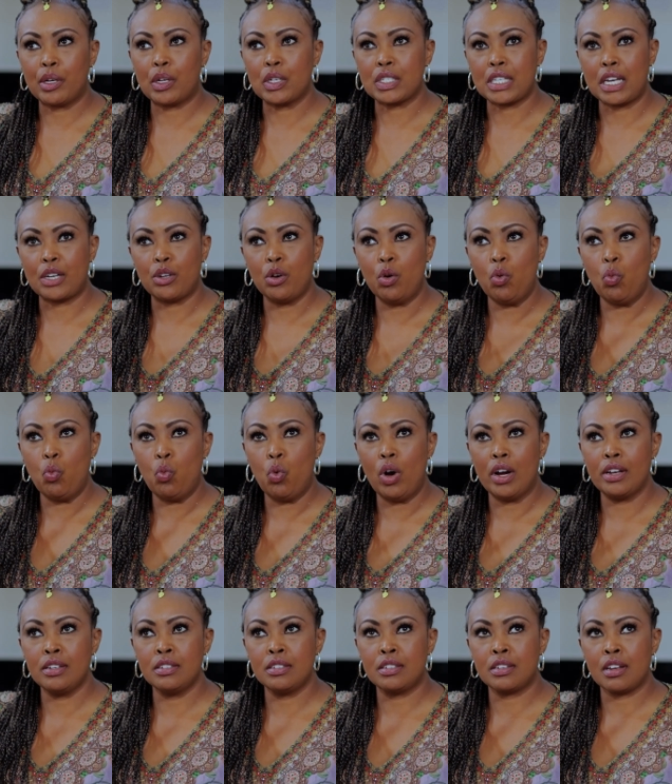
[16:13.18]
because I don't
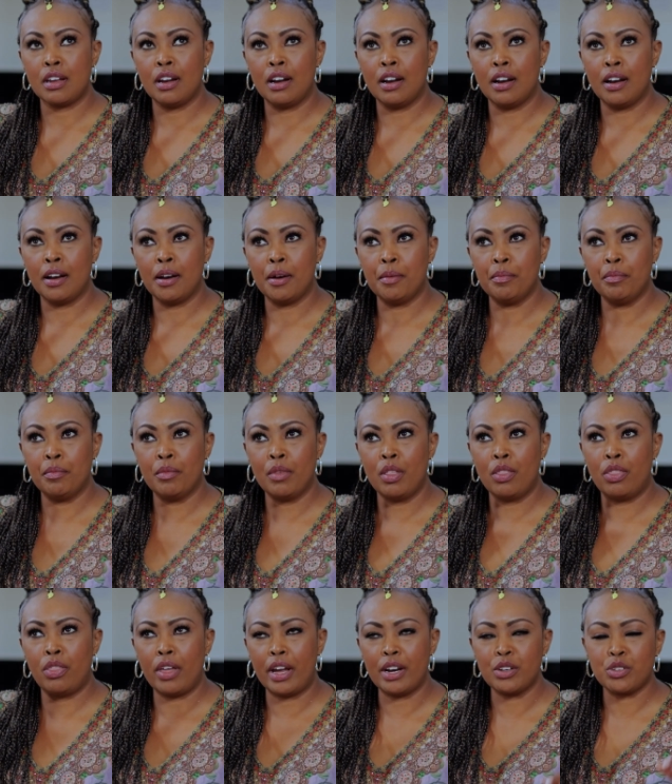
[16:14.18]
want
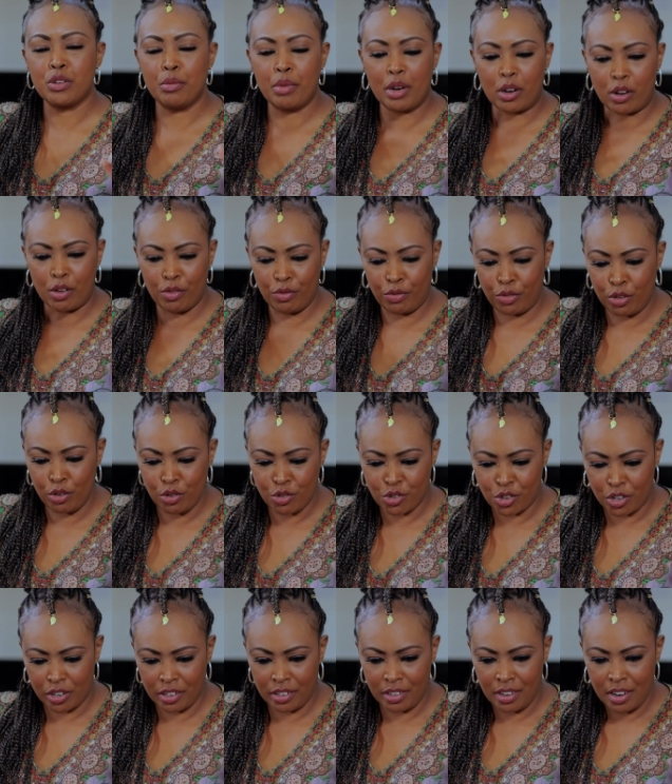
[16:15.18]
there to be a
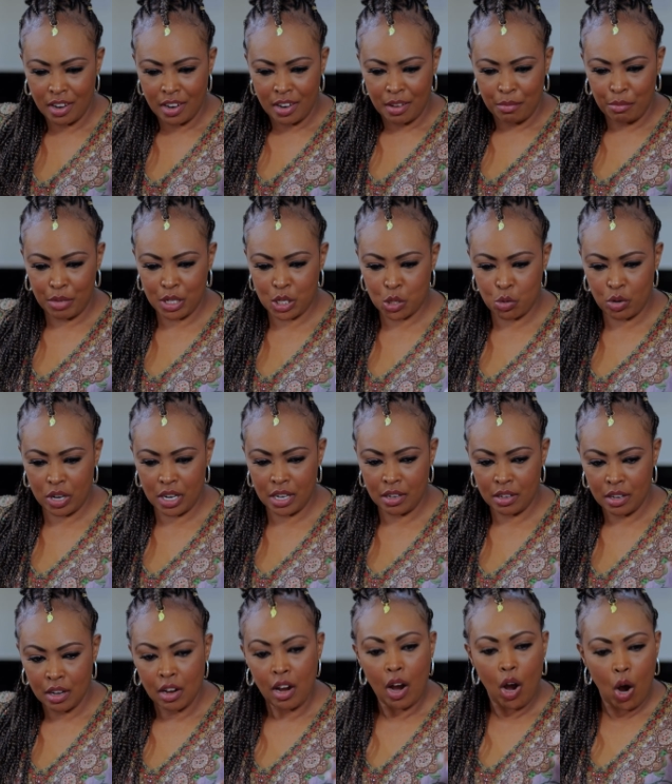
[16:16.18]
confusion
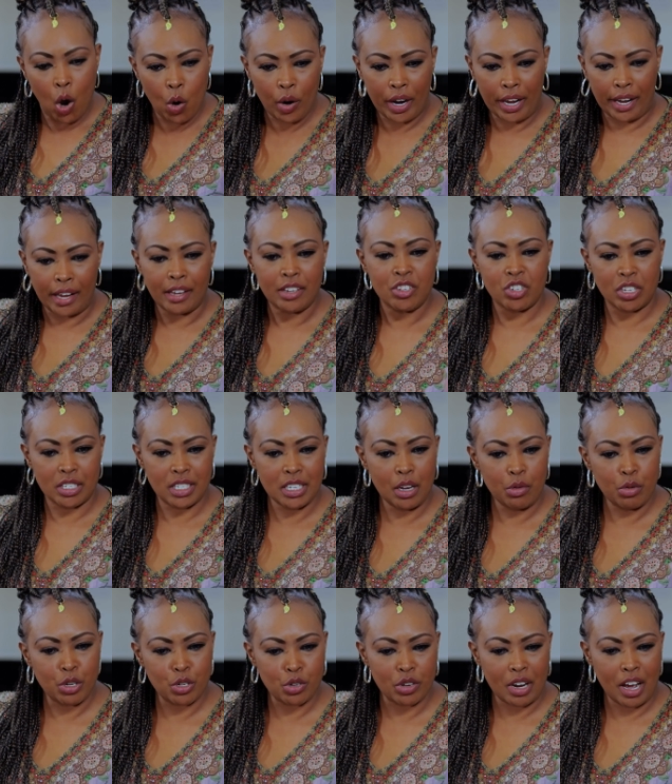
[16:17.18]
between, okay, she
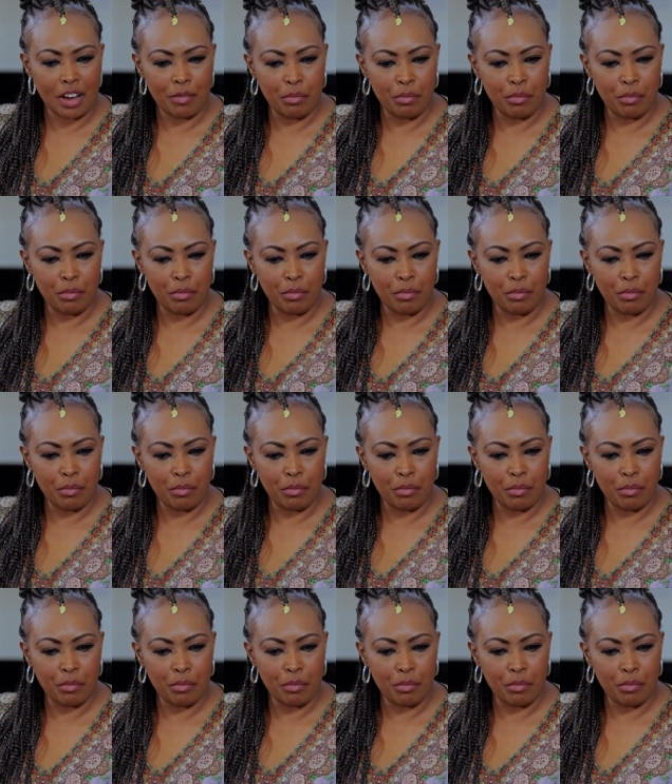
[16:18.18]
said we should